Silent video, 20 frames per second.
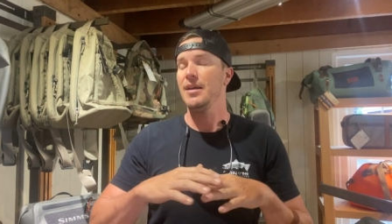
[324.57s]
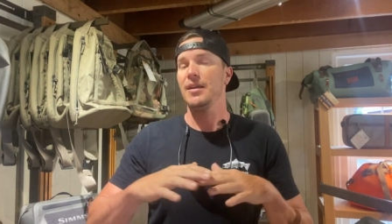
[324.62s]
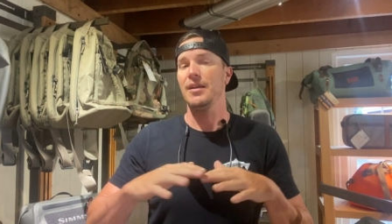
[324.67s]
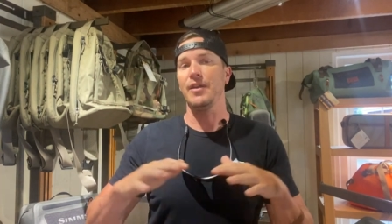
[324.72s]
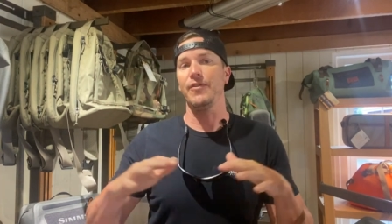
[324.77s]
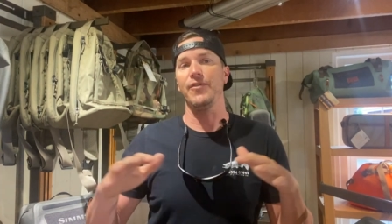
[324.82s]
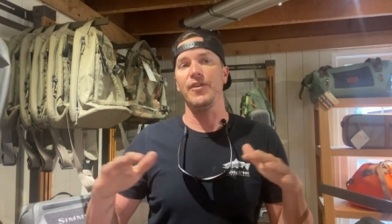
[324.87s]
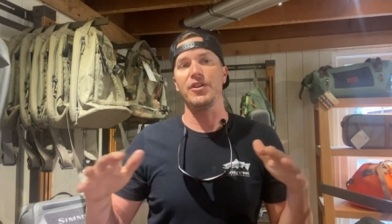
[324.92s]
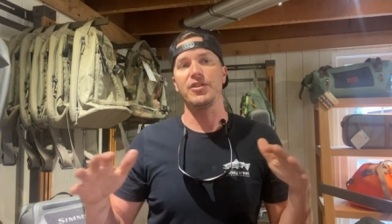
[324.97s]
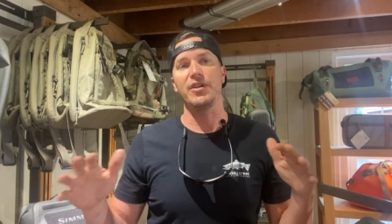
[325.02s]
the
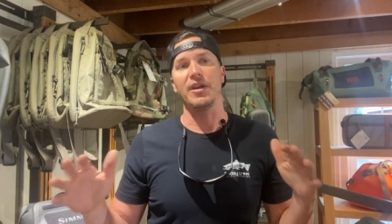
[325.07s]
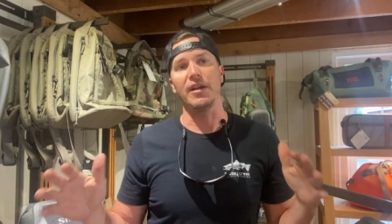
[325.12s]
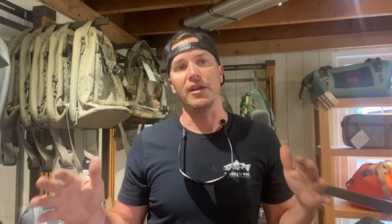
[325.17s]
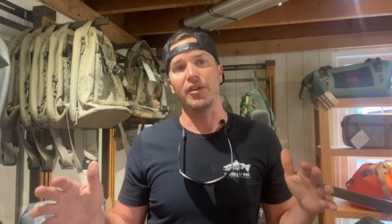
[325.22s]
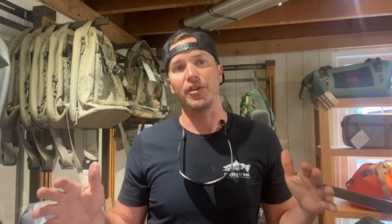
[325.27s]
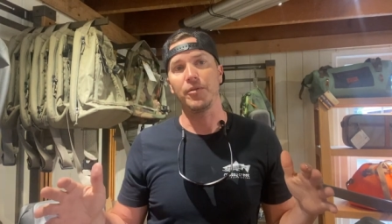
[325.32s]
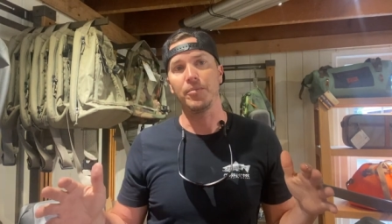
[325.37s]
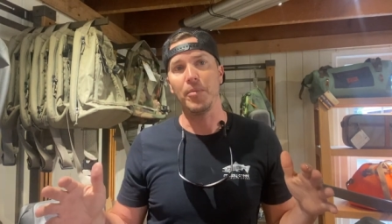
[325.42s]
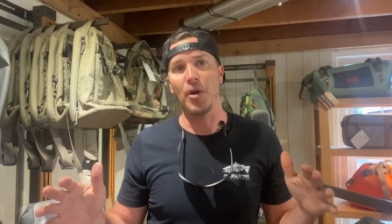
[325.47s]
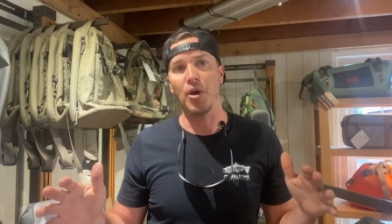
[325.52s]
fish get
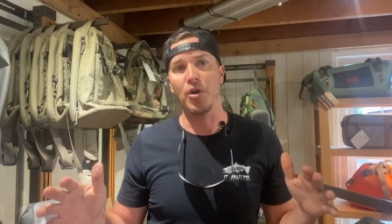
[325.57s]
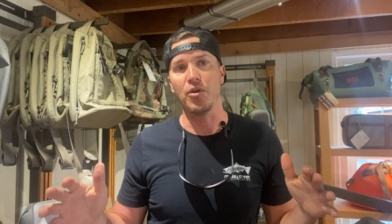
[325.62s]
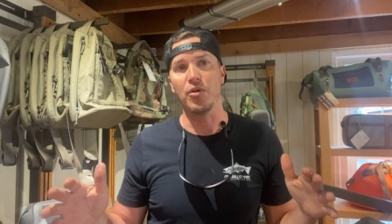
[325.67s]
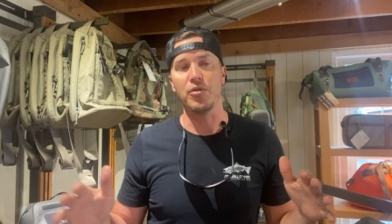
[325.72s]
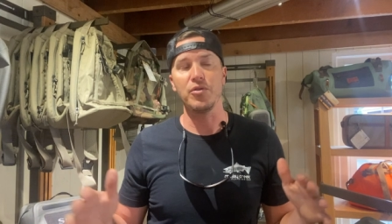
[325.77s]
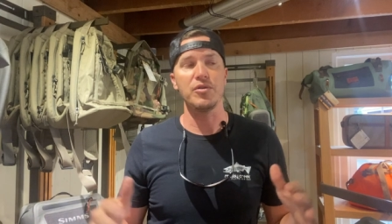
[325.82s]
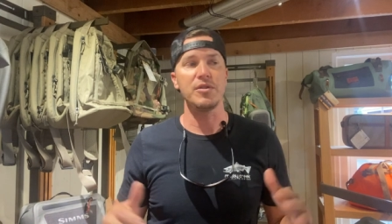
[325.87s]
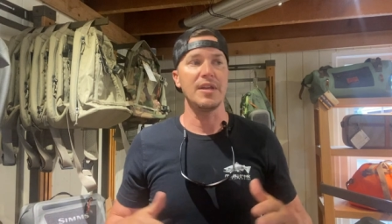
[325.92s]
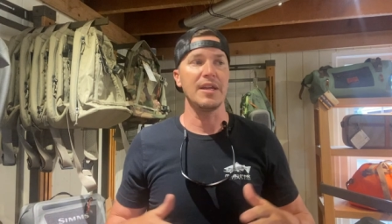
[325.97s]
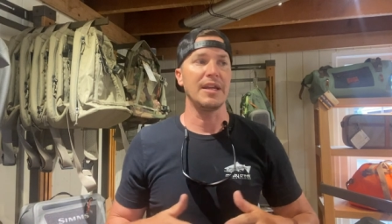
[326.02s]

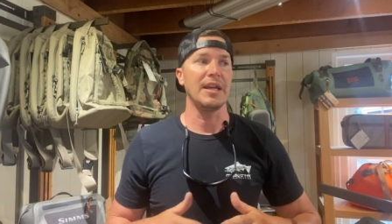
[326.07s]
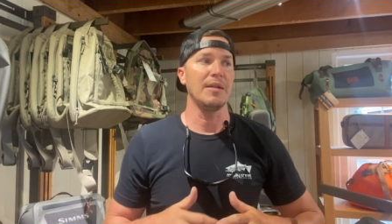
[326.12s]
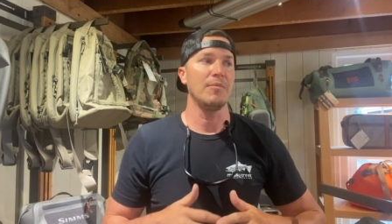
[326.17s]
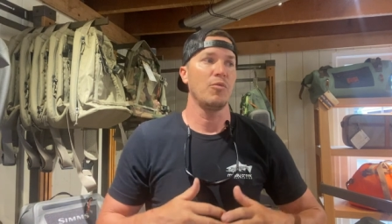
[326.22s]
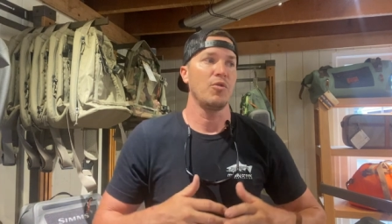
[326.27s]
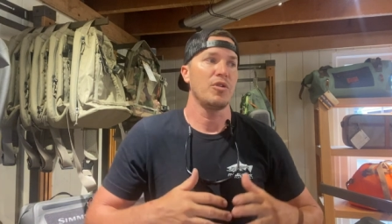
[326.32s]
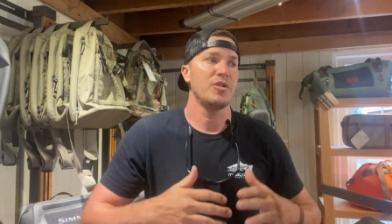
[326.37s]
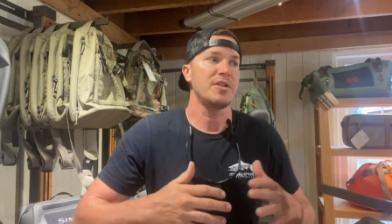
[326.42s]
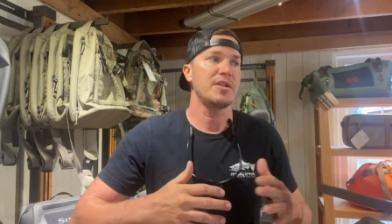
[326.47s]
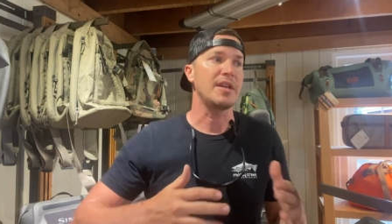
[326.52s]
exposed, they get
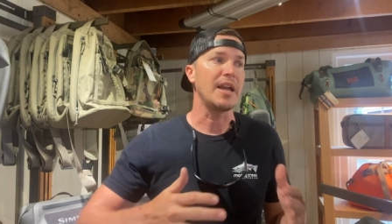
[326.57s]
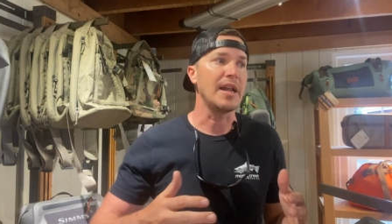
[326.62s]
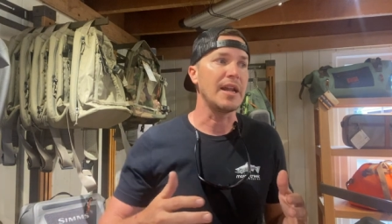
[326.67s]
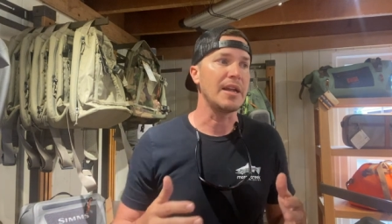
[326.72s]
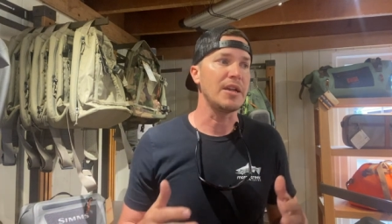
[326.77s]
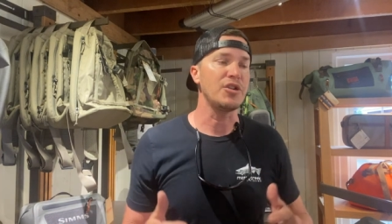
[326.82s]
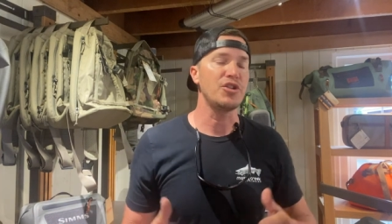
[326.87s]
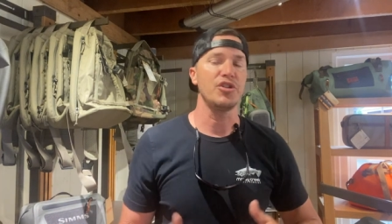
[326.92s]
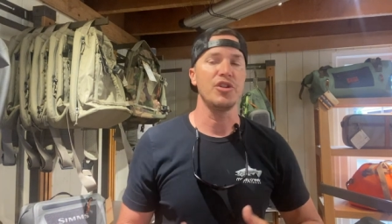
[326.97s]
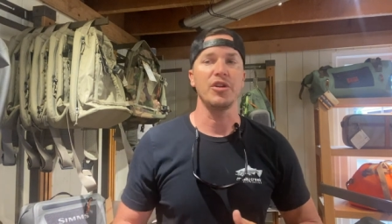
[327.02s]
more
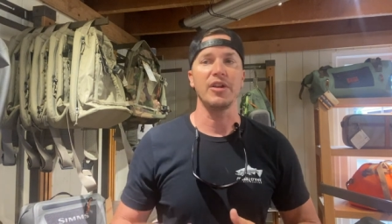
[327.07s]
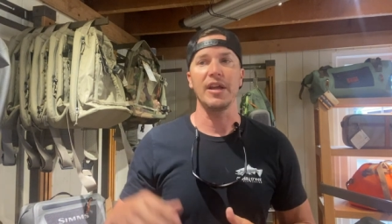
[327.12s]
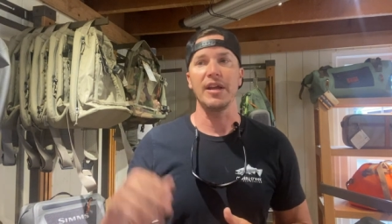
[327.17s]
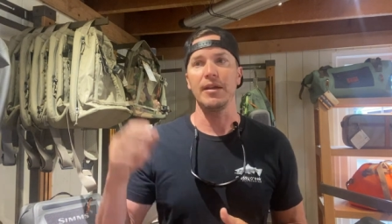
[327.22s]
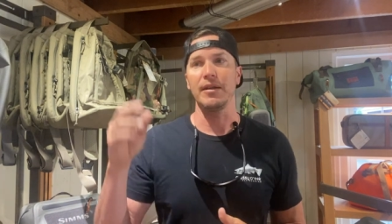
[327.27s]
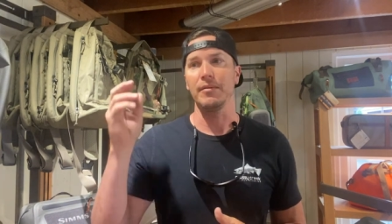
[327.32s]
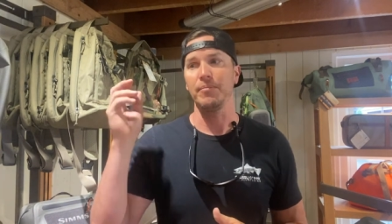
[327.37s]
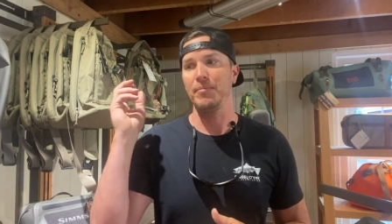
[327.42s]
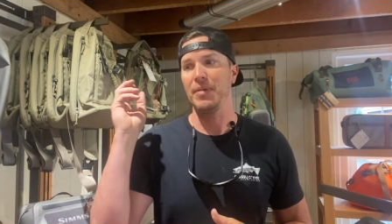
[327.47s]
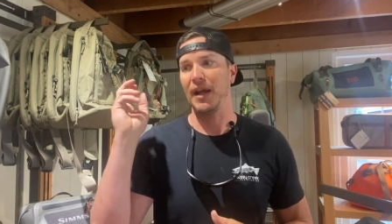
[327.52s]
skittish, they're
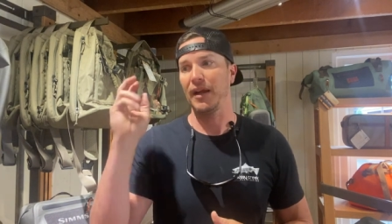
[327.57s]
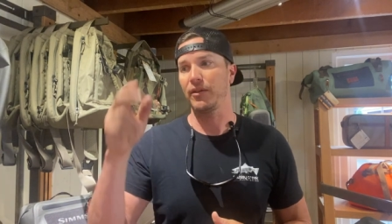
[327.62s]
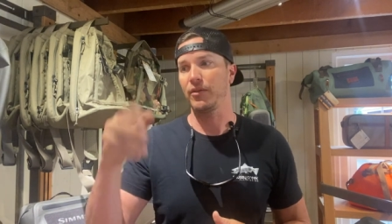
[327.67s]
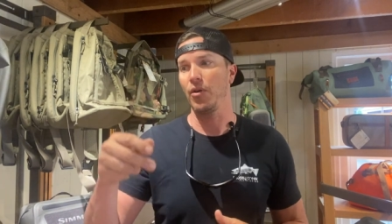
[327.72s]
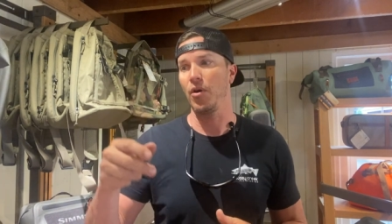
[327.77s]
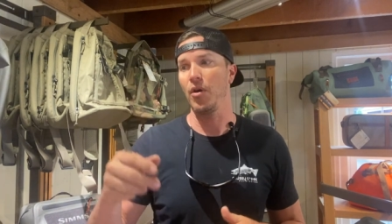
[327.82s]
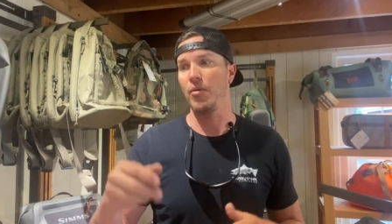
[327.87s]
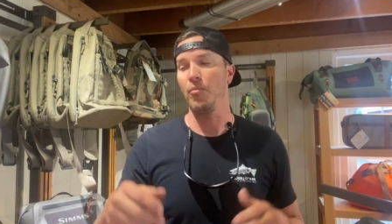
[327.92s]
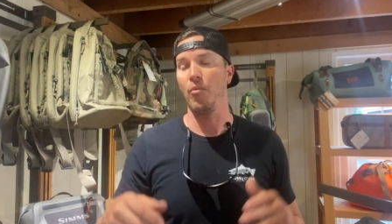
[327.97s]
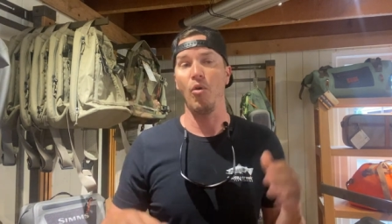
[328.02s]
getting picked
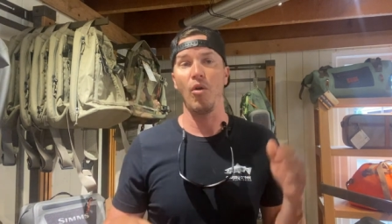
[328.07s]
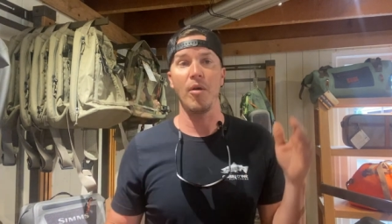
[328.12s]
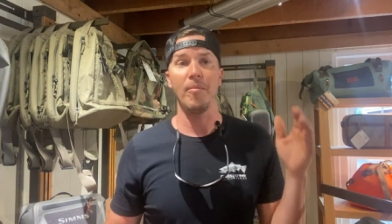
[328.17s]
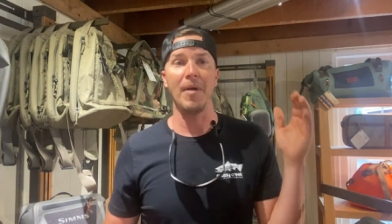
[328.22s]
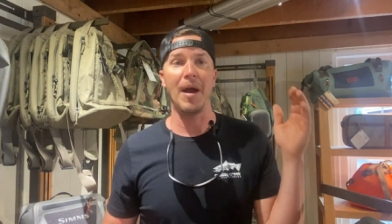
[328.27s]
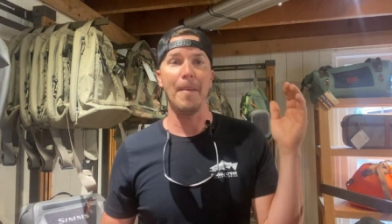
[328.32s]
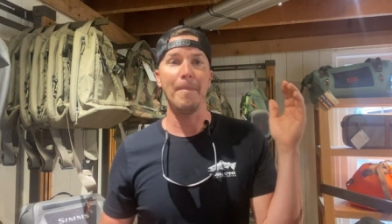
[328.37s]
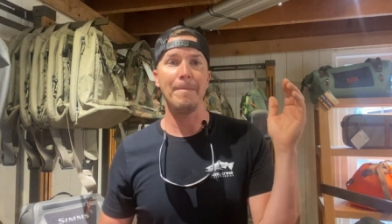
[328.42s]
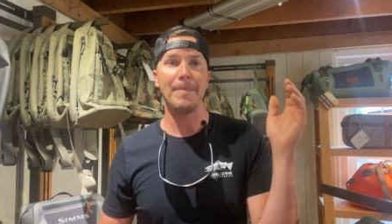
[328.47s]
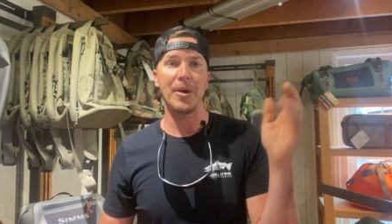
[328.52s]
on more
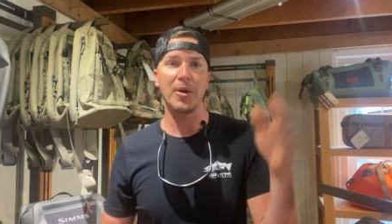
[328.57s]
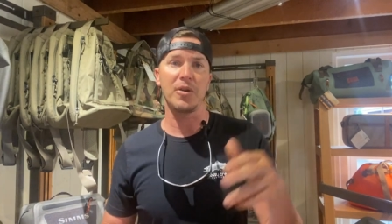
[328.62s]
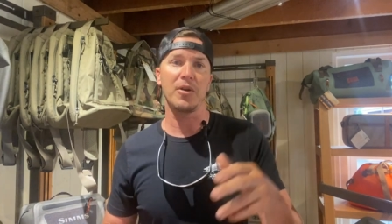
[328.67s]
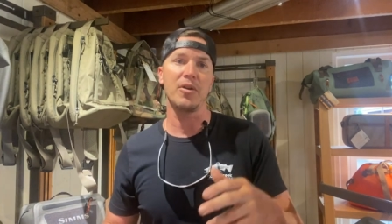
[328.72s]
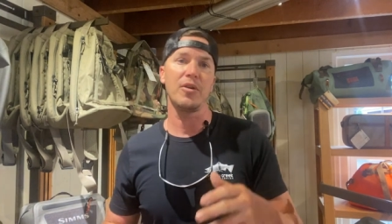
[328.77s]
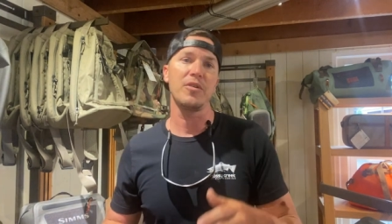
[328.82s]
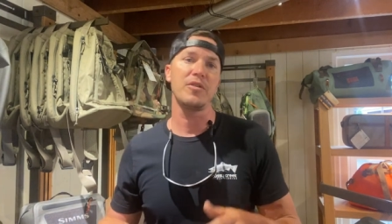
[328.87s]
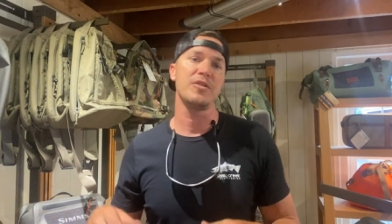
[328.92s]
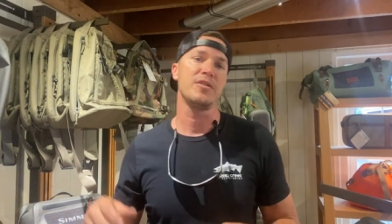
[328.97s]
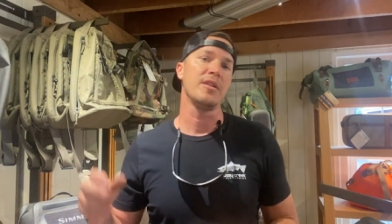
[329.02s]
by
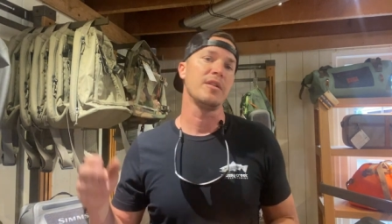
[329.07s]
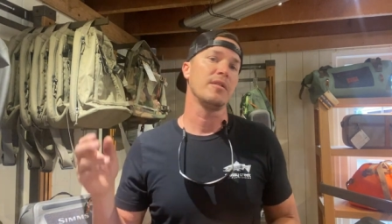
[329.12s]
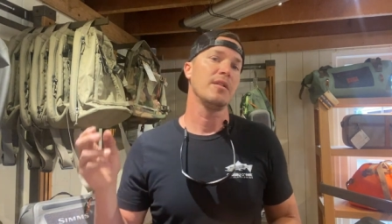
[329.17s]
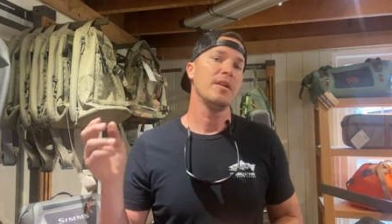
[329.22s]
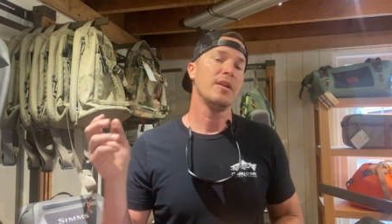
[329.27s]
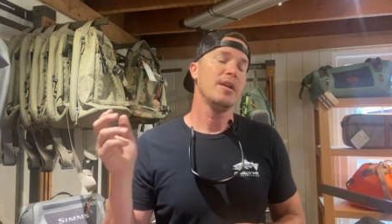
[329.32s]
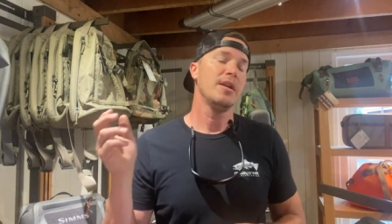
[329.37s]
birds and